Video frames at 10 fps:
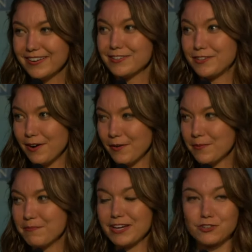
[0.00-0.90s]
So
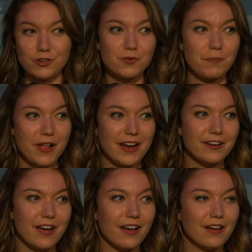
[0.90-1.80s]
make sure to
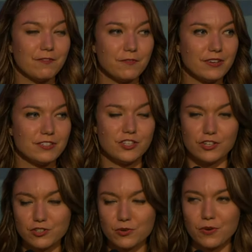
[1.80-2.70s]
apply uh, to
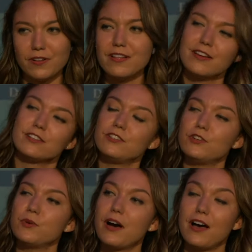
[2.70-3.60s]
your school
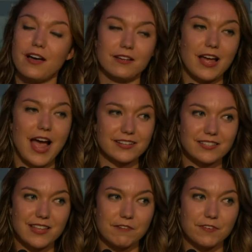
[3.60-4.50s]
to uh,
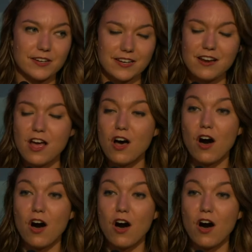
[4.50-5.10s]
access that funding.